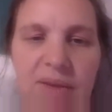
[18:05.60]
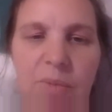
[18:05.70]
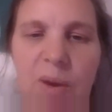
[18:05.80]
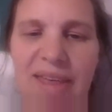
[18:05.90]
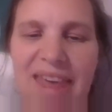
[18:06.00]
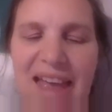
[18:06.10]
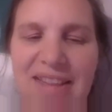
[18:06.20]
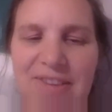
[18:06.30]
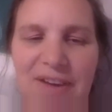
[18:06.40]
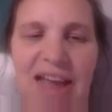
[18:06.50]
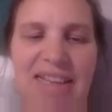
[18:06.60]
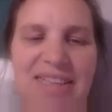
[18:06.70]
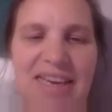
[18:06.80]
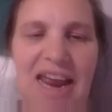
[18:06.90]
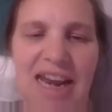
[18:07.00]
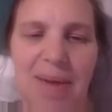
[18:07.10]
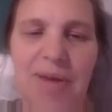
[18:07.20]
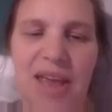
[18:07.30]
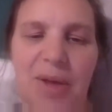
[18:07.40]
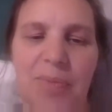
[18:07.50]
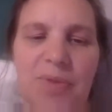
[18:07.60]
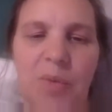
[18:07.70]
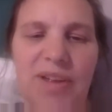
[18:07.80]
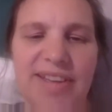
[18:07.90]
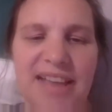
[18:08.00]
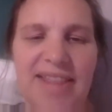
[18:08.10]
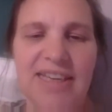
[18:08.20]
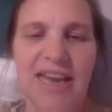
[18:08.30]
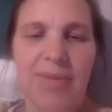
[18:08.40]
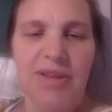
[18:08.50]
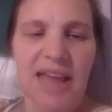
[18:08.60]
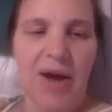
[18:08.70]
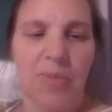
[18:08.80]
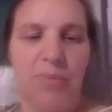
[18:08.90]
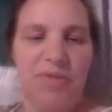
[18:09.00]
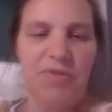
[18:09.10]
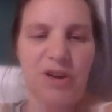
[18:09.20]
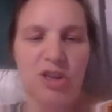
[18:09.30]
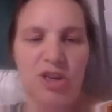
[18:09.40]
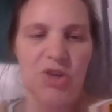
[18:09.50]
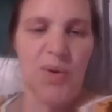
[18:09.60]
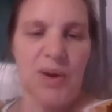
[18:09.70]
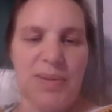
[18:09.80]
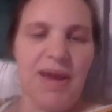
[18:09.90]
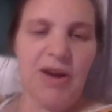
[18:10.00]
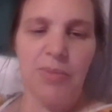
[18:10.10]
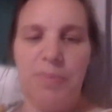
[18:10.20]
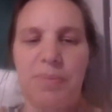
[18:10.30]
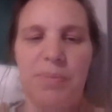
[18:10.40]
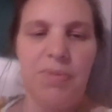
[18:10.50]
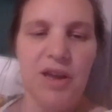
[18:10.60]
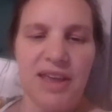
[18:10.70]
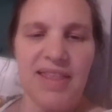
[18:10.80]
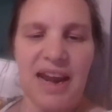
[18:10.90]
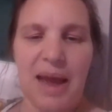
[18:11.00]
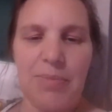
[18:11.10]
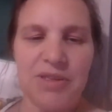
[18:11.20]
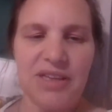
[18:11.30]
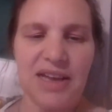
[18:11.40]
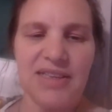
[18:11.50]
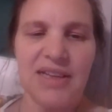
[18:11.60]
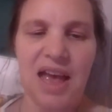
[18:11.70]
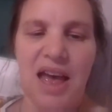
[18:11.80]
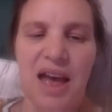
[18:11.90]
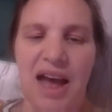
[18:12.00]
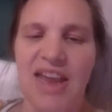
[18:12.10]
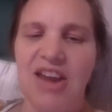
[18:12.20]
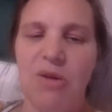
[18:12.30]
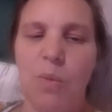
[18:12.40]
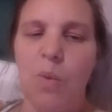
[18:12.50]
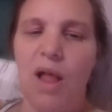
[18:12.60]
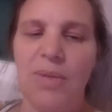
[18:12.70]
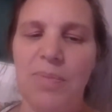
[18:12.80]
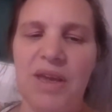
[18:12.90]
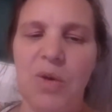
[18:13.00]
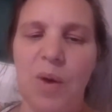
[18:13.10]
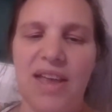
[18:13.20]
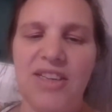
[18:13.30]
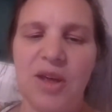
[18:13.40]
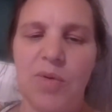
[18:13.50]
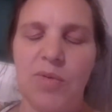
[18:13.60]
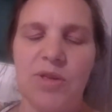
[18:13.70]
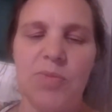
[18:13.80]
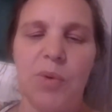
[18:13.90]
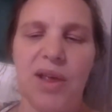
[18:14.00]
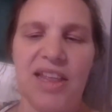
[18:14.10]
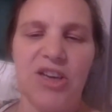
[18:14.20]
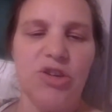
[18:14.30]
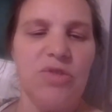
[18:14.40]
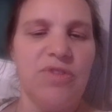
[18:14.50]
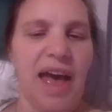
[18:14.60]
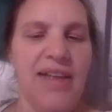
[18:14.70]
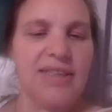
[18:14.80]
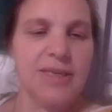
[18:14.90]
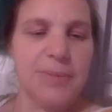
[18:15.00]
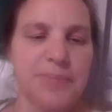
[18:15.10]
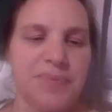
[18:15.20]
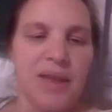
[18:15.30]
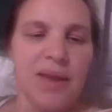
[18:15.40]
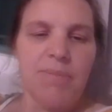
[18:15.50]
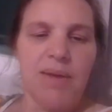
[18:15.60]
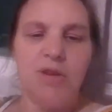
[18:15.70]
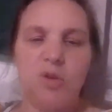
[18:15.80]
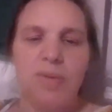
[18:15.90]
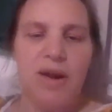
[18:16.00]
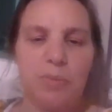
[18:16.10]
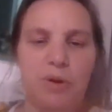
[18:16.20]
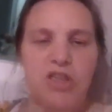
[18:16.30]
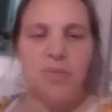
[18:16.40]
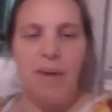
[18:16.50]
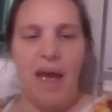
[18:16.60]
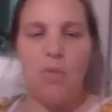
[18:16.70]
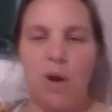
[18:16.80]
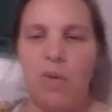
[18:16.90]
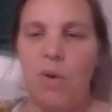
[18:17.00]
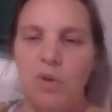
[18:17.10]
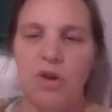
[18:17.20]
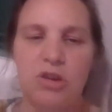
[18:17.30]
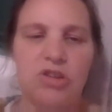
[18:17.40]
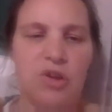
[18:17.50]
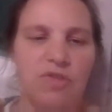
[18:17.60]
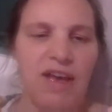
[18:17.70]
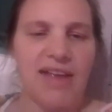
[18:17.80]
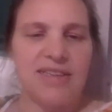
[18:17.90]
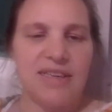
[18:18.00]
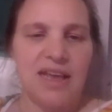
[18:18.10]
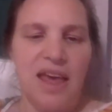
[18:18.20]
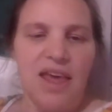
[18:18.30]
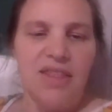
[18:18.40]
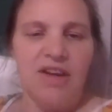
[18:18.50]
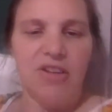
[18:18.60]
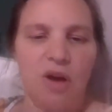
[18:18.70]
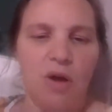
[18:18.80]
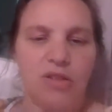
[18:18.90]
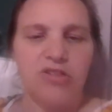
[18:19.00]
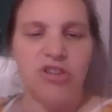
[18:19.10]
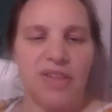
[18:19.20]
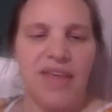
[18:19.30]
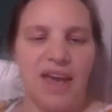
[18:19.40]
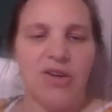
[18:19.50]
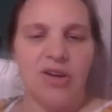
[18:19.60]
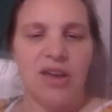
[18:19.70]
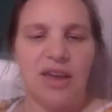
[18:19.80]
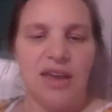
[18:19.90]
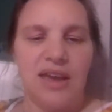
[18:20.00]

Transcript: Well, that's fine, said Aunt Abigail. We'll set the table now. But first, you would better look at that applesauce. I hear it walloping away as though it was boiling too fast. Maybe you'd better push it back where it won't cook so fast. There are the holders on that hook.